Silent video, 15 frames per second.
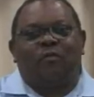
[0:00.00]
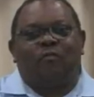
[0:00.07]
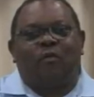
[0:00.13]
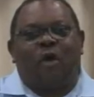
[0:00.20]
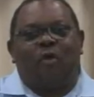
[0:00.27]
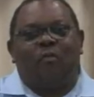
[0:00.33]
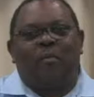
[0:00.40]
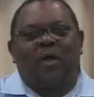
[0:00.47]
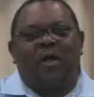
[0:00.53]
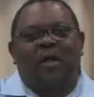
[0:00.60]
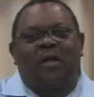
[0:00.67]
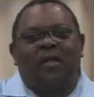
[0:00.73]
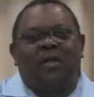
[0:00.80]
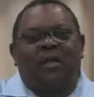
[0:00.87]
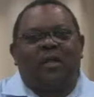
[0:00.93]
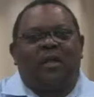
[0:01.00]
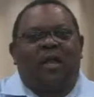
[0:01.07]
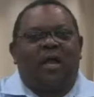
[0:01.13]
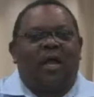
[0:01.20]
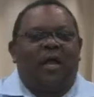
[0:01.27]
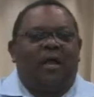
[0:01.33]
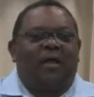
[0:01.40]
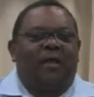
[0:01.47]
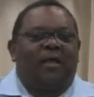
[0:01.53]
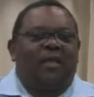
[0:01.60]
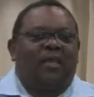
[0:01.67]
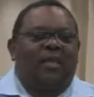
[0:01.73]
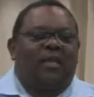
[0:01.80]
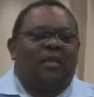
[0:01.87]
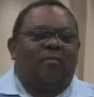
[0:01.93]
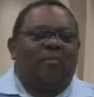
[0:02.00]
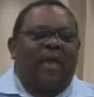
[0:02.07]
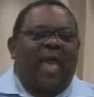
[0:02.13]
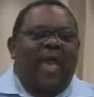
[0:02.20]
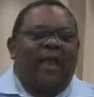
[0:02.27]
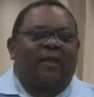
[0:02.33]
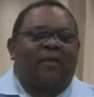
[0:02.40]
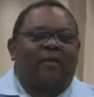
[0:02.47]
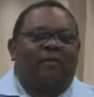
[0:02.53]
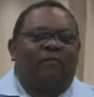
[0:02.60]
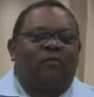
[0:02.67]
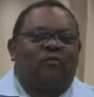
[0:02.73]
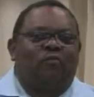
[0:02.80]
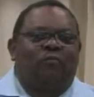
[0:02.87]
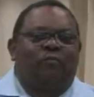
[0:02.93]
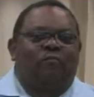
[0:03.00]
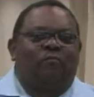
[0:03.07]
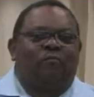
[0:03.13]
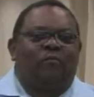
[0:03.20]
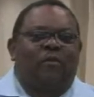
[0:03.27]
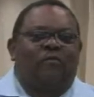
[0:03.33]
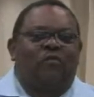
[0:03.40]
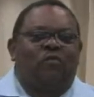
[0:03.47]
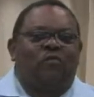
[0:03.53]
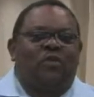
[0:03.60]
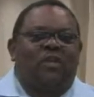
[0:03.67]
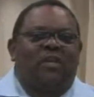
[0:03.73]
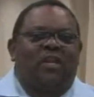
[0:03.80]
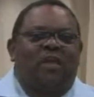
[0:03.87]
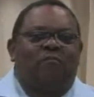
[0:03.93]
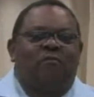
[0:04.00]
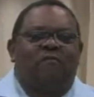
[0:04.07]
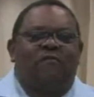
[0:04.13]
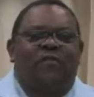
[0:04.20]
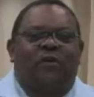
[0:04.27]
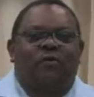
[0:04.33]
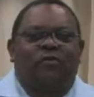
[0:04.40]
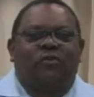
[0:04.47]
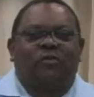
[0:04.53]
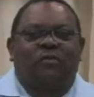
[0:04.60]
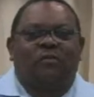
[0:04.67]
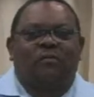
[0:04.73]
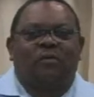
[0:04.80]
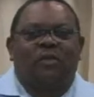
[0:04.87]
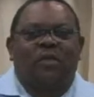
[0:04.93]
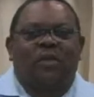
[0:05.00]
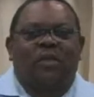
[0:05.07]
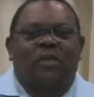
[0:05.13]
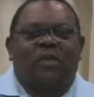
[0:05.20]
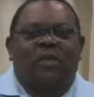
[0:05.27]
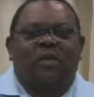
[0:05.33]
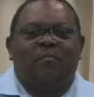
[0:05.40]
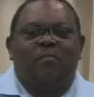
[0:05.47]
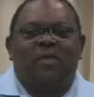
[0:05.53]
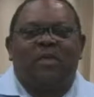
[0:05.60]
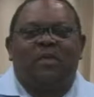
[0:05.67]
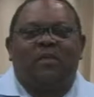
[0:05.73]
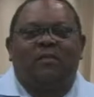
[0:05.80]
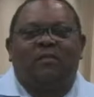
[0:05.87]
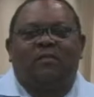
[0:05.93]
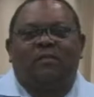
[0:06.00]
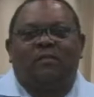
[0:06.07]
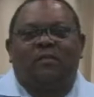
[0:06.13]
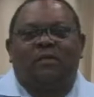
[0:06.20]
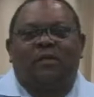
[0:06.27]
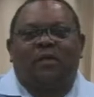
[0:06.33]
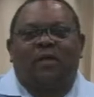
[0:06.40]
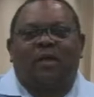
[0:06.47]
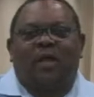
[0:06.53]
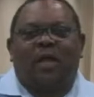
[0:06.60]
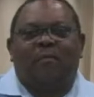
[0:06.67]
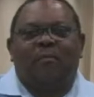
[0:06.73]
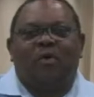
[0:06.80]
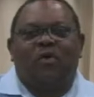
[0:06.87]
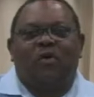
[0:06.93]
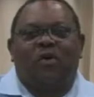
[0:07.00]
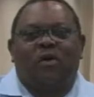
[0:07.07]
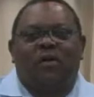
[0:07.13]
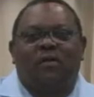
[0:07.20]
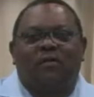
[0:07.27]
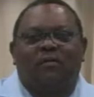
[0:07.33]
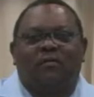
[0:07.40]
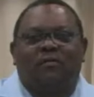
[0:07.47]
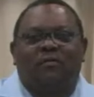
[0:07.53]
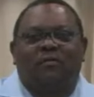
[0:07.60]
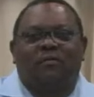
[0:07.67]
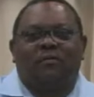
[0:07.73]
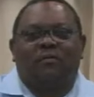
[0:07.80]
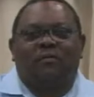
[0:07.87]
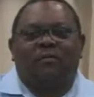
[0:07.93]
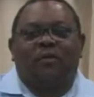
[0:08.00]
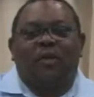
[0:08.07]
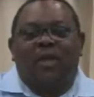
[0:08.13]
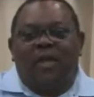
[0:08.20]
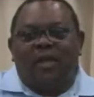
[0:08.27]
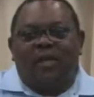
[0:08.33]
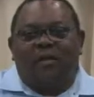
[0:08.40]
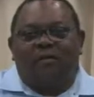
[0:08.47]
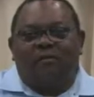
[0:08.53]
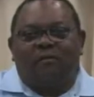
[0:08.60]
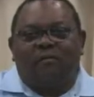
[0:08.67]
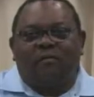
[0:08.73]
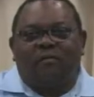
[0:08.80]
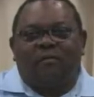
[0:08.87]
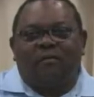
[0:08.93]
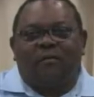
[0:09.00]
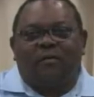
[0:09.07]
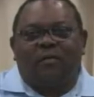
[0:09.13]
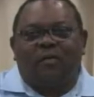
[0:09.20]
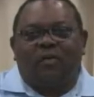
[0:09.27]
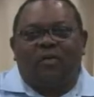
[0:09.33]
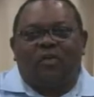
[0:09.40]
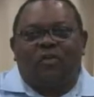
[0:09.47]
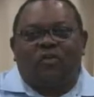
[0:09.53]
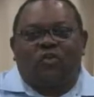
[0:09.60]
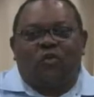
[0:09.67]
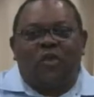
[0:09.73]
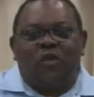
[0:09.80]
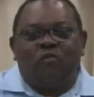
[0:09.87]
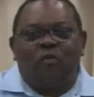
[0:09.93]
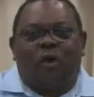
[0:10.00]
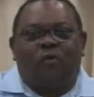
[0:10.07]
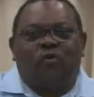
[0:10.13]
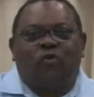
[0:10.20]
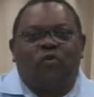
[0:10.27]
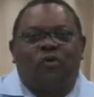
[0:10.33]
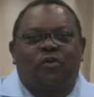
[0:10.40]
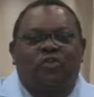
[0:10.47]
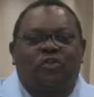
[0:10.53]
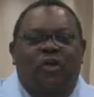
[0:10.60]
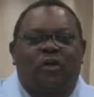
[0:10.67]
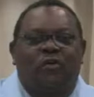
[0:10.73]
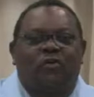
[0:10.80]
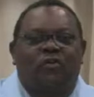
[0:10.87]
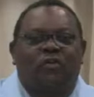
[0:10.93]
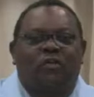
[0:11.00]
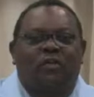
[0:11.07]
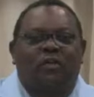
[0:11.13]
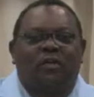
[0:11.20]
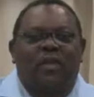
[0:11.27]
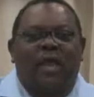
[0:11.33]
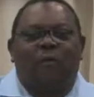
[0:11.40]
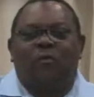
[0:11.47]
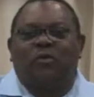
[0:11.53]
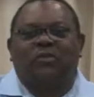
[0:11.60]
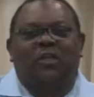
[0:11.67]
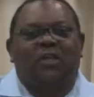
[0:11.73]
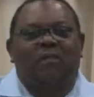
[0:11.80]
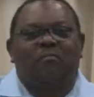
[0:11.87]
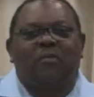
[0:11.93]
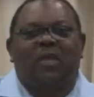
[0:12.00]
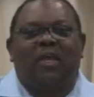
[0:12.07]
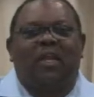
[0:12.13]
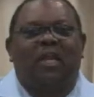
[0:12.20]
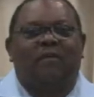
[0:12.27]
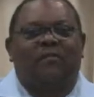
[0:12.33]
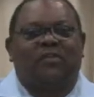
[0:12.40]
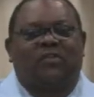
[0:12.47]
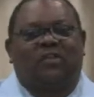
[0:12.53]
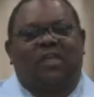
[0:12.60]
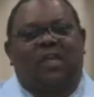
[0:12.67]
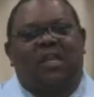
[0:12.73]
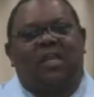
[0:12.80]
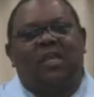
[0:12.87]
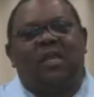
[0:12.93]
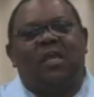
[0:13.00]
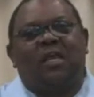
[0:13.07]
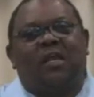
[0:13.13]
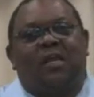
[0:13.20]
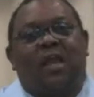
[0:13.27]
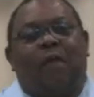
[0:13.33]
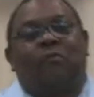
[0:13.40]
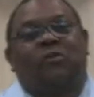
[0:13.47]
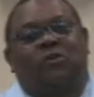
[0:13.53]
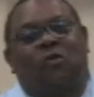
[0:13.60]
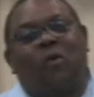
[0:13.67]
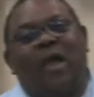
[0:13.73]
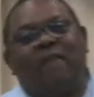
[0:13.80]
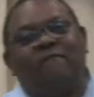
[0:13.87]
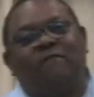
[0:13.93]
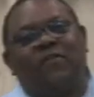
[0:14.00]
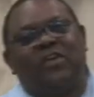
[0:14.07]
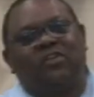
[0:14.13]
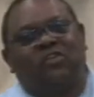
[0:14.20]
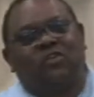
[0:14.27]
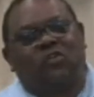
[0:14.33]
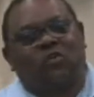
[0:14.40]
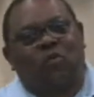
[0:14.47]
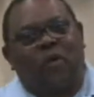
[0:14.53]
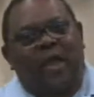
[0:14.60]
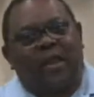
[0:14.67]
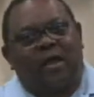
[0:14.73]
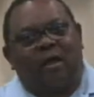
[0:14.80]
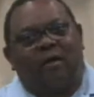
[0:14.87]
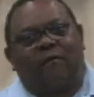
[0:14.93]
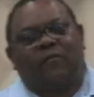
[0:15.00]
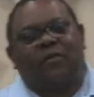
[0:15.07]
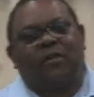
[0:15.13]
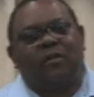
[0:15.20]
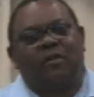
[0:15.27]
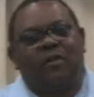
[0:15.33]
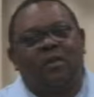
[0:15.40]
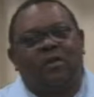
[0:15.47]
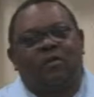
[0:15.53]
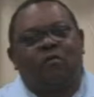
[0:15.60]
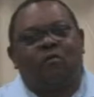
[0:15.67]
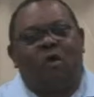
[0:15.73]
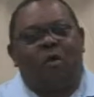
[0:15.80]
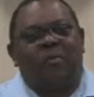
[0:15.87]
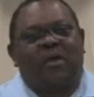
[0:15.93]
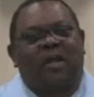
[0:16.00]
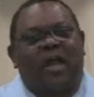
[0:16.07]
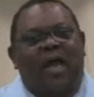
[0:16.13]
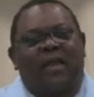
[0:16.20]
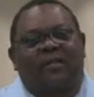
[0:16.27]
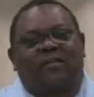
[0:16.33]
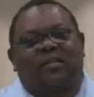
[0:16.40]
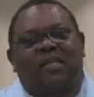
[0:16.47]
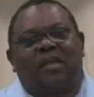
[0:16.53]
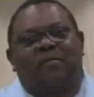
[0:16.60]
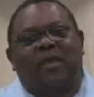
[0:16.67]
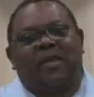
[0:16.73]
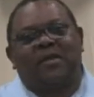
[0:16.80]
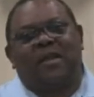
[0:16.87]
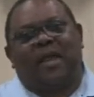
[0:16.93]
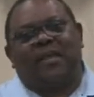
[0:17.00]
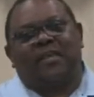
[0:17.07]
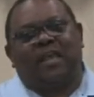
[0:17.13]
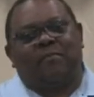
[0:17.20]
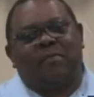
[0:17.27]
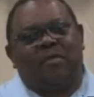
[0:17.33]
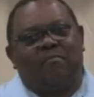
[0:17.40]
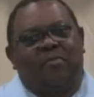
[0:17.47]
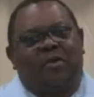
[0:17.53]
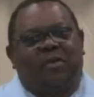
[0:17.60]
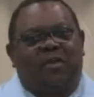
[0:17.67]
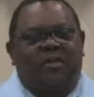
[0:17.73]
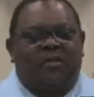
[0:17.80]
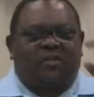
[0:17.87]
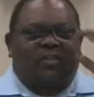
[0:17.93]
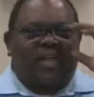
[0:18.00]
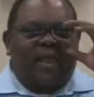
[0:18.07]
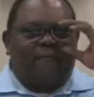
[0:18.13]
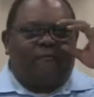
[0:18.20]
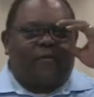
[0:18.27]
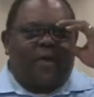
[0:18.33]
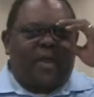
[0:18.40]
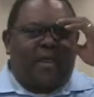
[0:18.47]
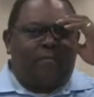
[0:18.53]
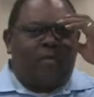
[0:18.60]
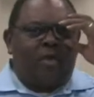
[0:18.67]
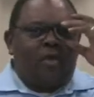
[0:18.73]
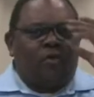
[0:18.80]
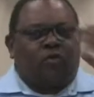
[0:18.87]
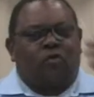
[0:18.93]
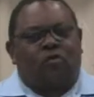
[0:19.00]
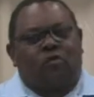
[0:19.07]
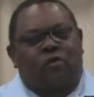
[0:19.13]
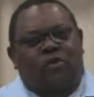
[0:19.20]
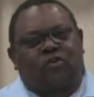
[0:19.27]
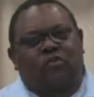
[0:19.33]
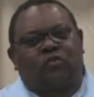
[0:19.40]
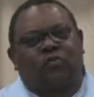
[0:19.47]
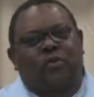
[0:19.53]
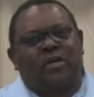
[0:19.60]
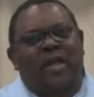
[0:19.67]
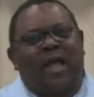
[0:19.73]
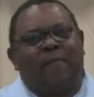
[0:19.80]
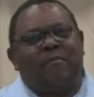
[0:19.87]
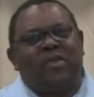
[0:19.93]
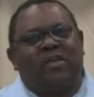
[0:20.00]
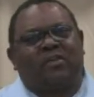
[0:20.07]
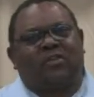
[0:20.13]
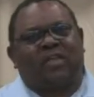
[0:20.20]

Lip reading: Roma, in the back, if you did it in reverse, it means amor, love. So he wrote to a church that was in the middle of a city that was quite vicious quite often. The Roman Colosseum had not yet been built in this time frame, so Christians were not being